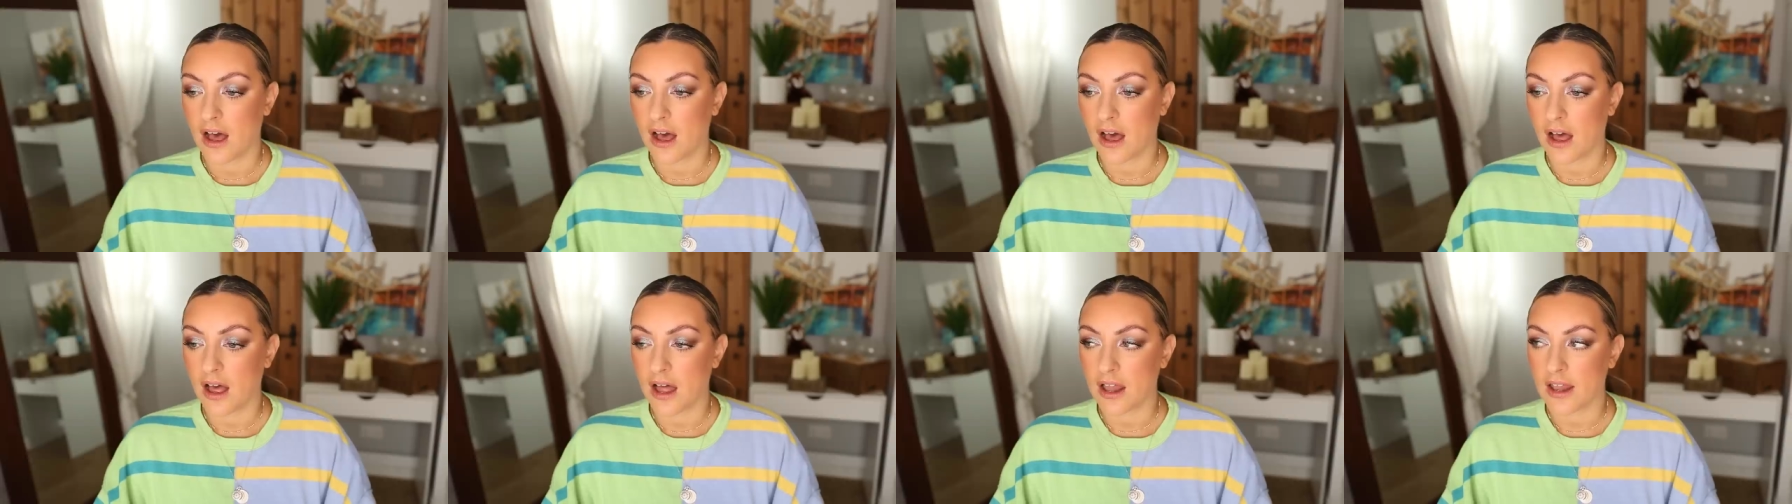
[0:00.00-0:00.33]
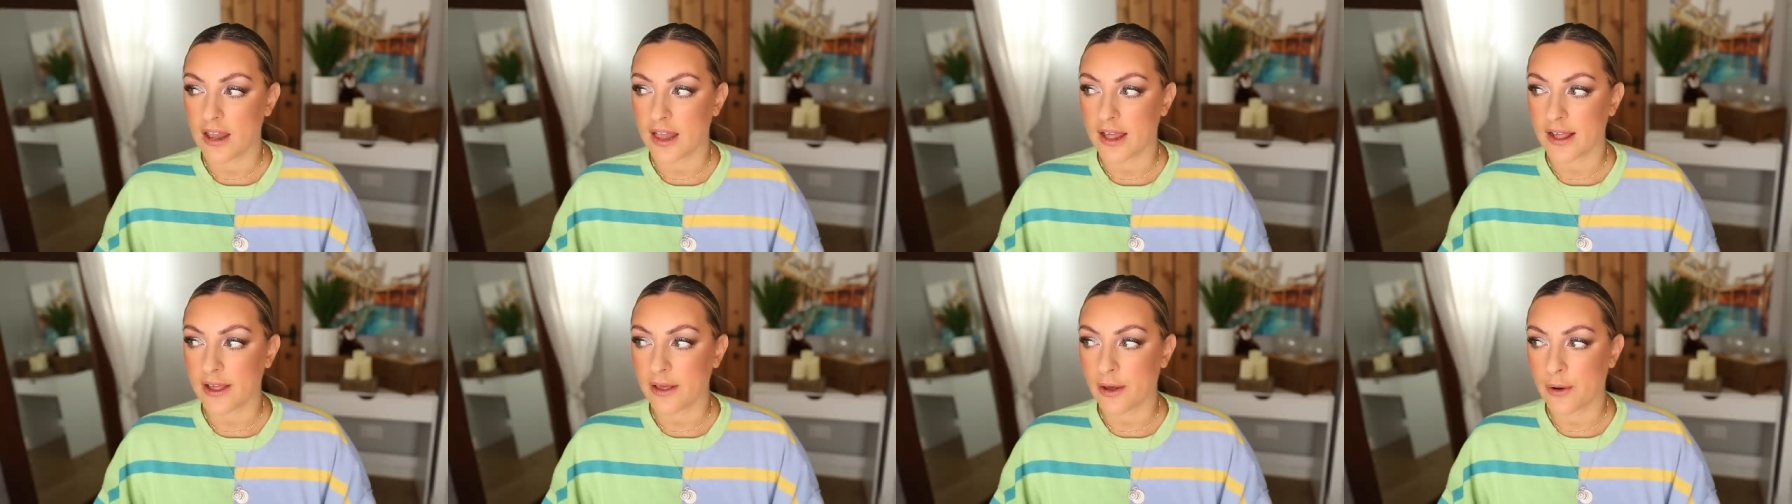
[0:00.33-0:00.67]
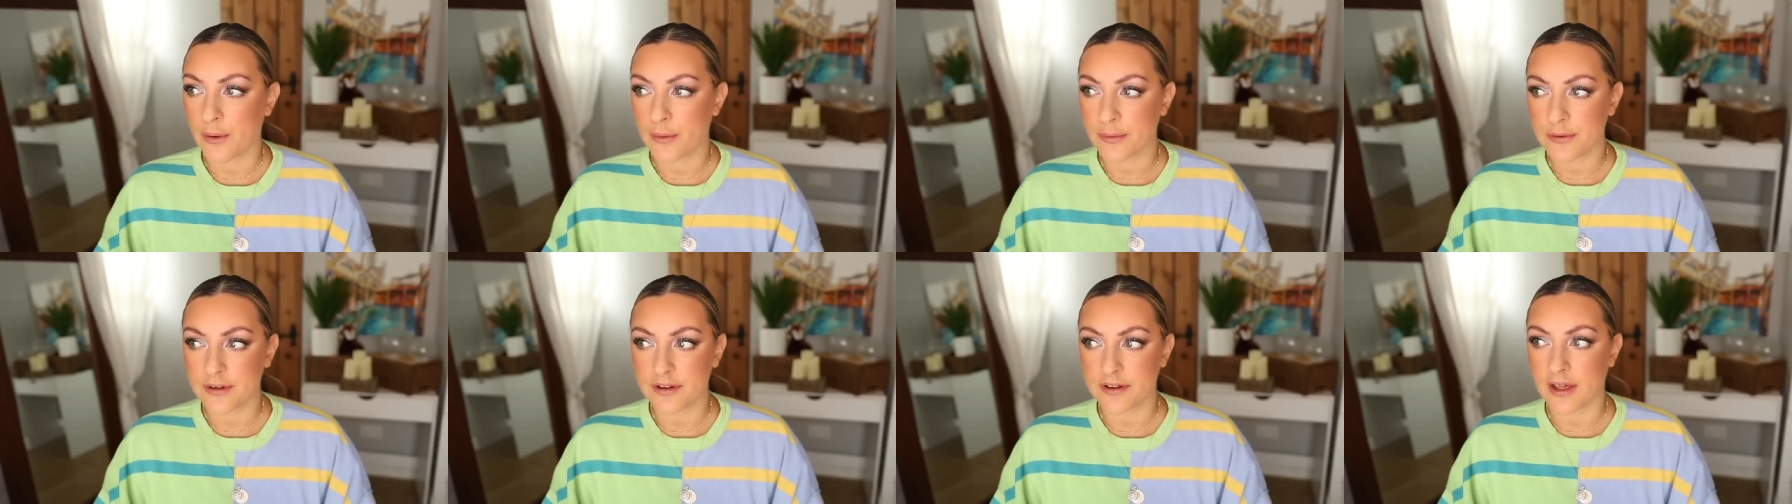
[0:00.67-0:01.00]
are like
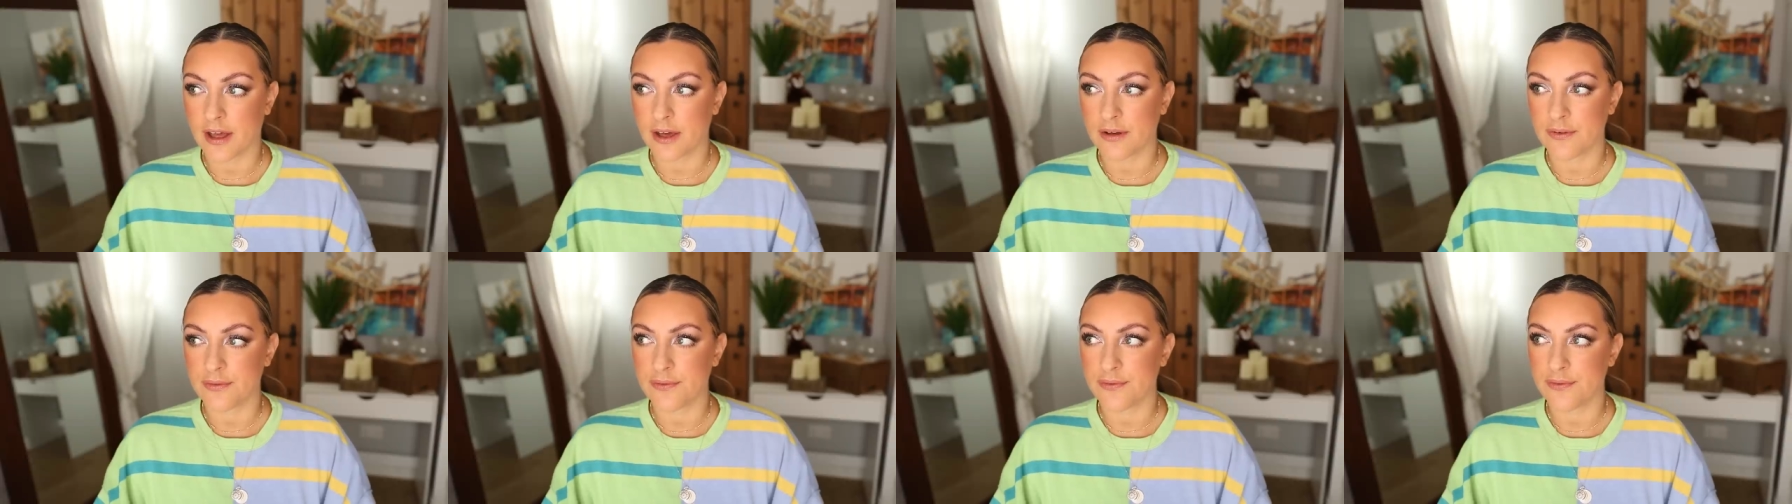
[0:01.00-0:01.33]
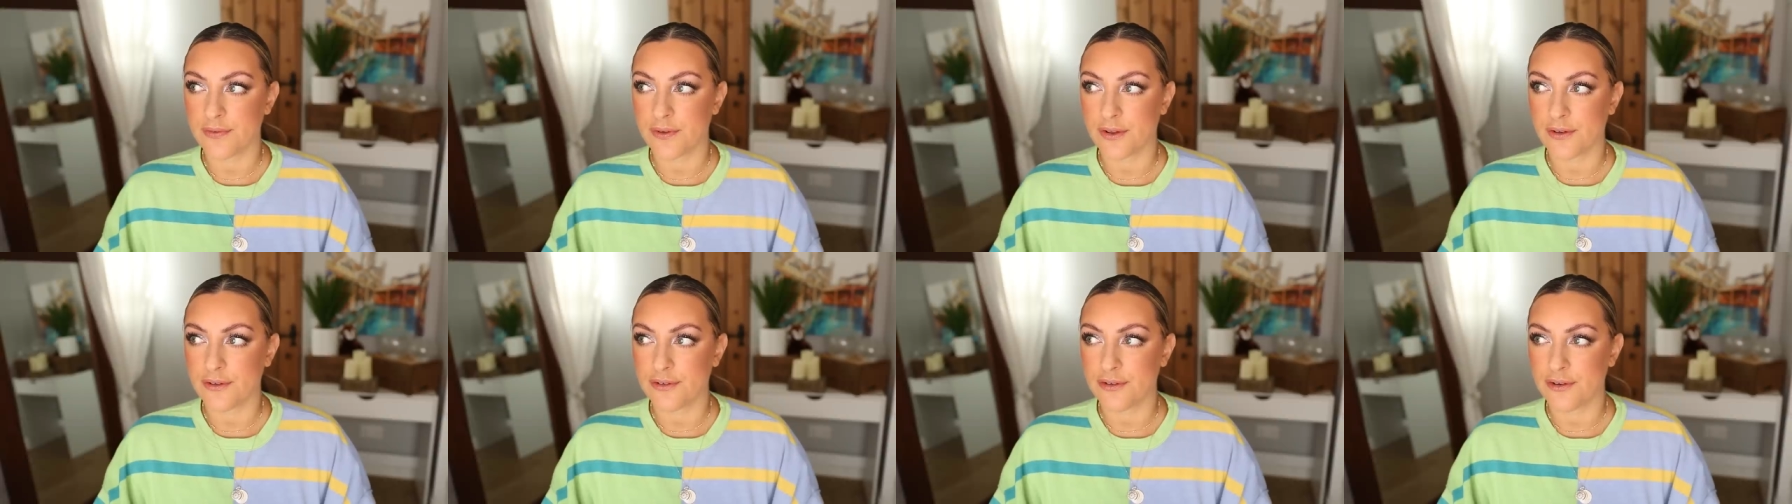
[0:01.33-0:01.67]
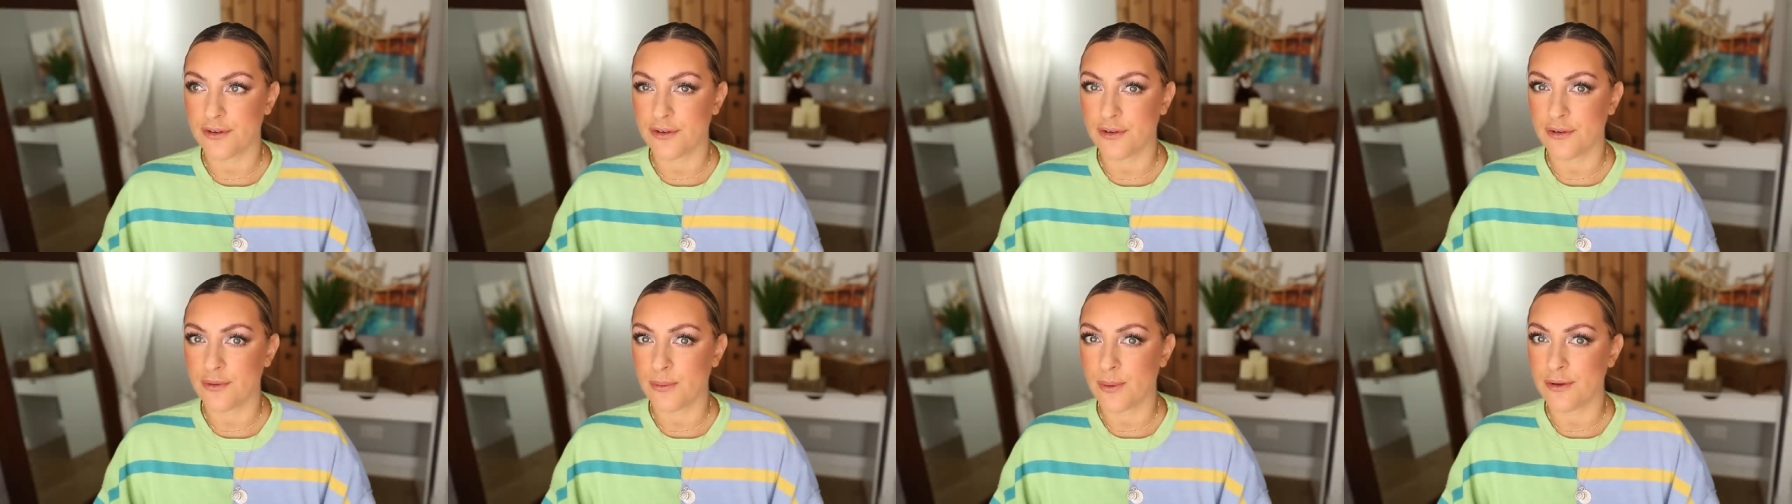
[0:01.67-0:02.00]
old enough
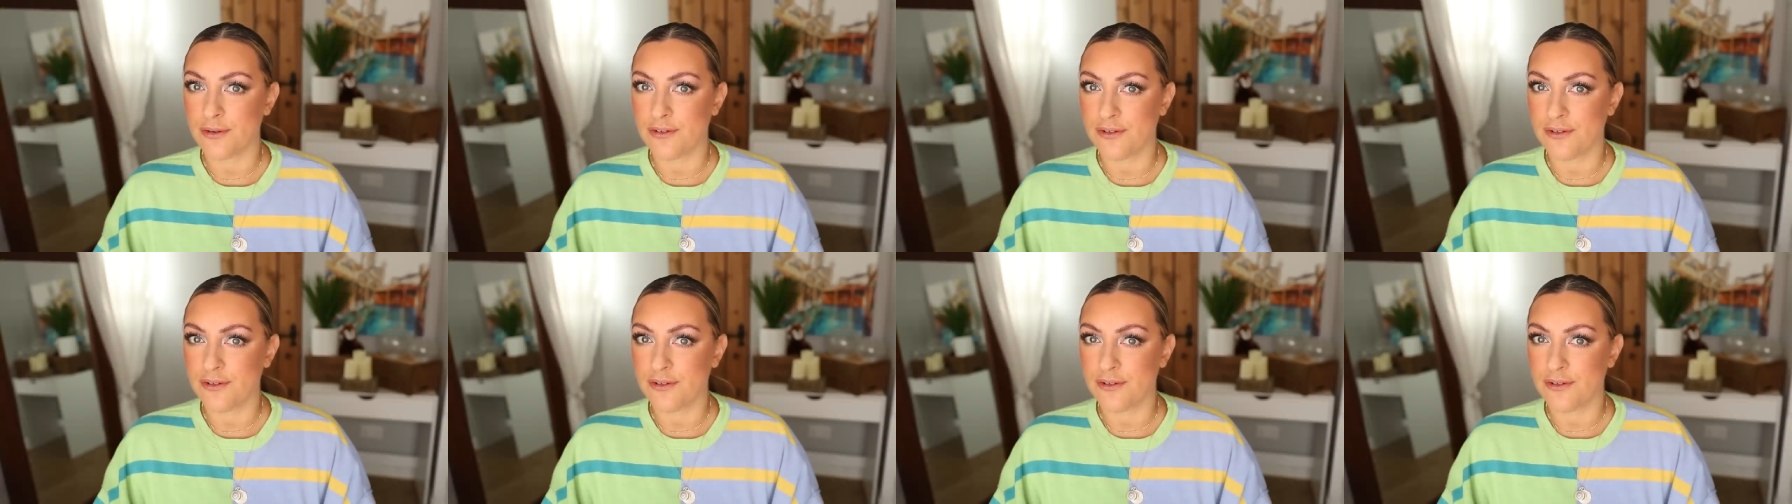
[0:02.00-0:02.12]
to